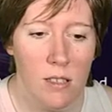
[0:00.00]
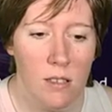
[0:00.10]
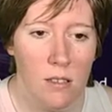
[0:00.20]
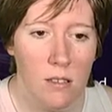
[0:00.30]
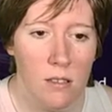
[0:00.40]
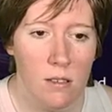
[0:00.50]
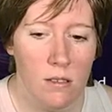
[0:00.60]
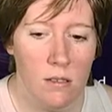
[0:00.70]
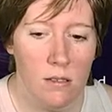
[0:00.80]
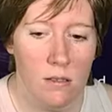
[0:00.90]

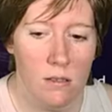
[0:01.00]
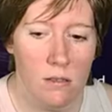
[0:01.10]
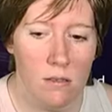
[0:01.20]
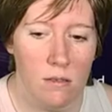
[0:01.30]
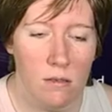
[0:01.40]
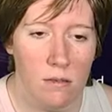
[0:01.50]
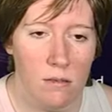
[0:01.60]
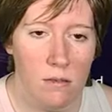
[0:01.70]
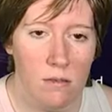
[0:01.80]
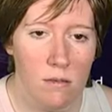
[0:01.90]

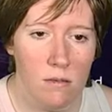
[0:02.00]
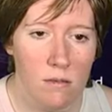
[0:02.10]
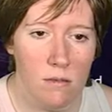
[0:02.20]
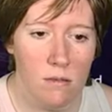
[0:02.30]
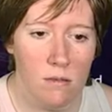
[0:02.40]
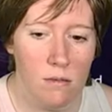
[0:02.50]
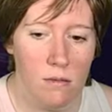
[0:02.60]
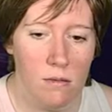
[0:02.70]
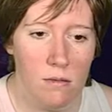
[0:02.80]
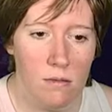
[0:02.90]
This person isn't speaking.